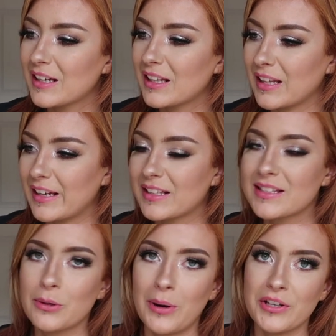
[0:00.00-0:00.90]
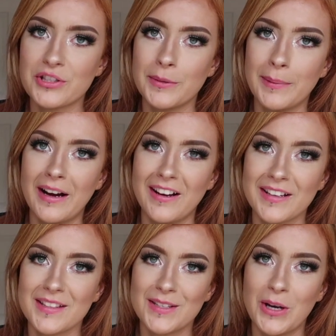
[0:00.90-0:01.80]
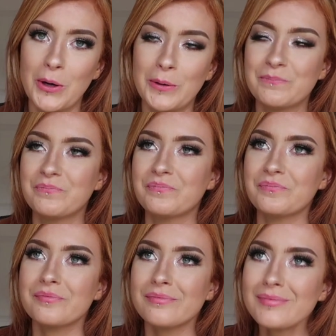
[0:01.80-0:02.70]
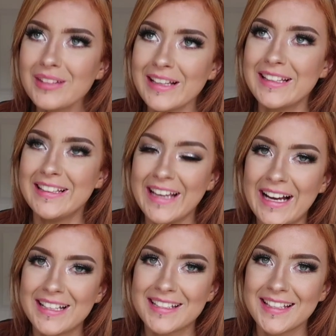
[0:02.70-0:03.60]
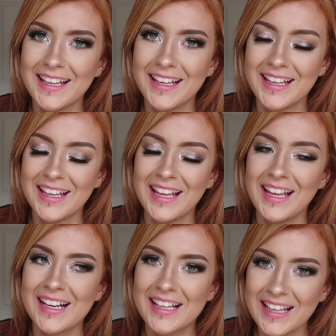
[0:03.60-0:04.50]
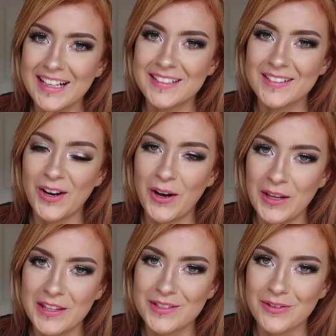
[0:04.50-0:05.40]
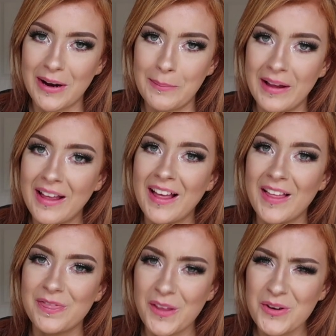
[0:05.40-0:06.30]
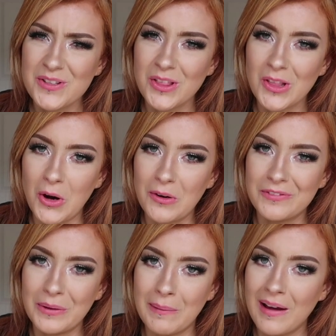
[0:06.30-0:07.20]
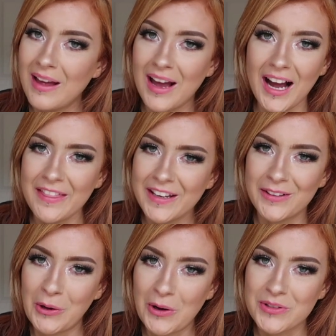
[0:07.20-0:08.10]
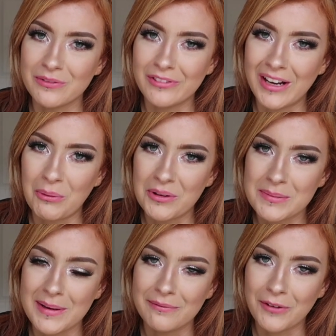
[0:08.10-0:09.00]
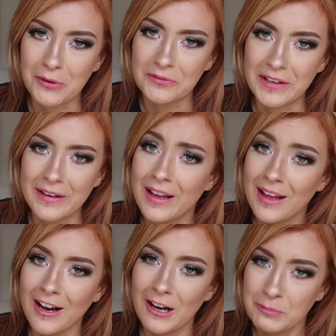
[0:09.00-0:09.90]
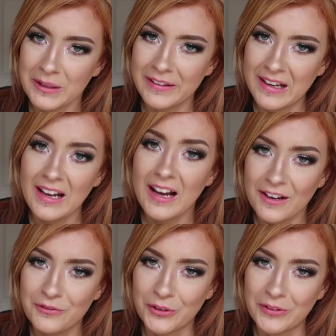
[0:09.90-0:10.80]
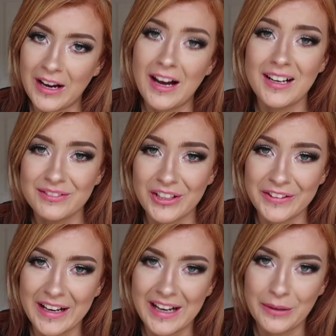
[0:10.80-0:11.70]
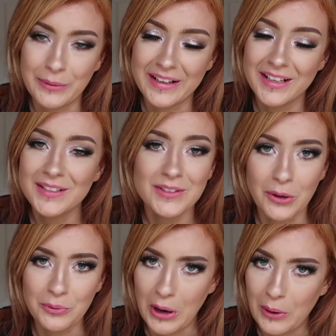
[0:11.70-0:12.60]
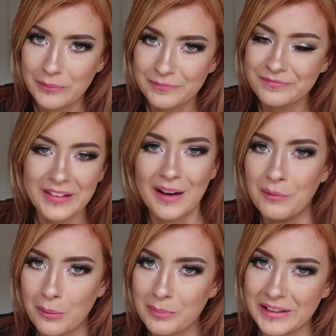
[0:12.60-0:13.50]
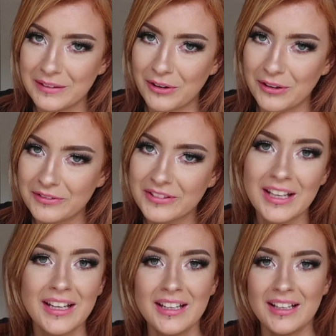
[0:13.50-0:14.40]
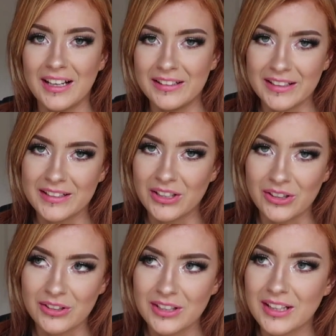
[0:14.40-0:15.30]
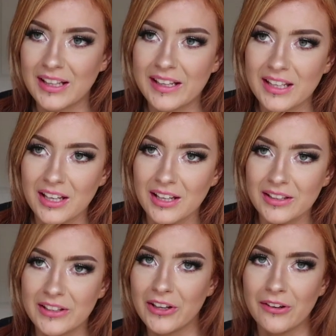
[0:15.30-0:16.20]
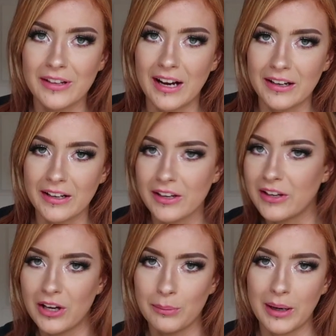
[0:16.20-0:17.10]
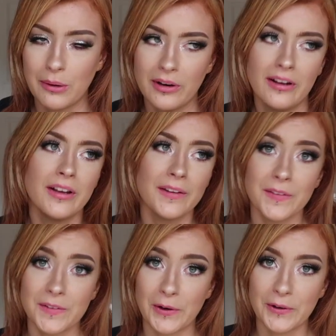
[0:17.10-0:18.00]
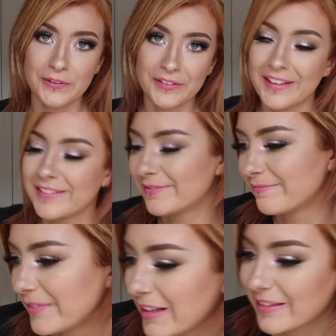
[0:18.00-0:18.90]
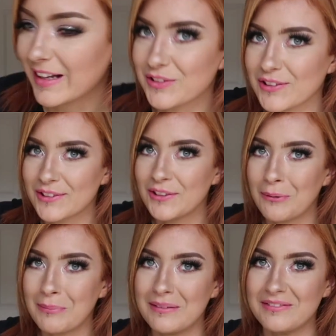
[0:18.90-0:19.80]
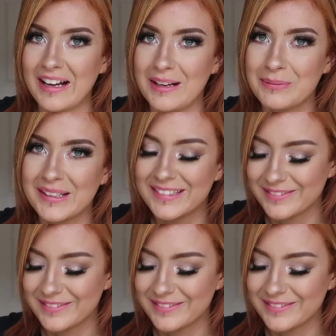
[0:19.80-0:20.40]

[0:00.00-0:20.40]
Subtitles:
Clicks, question mark. So yes, clicks on Instagram. There is a lot of them. And they are not something I want to be involved in. I've been there, I've done that, I've learned the hard way. So no, I'm not being involved in this whole clique, girl gang, girl power stuff. That's just not my vibe.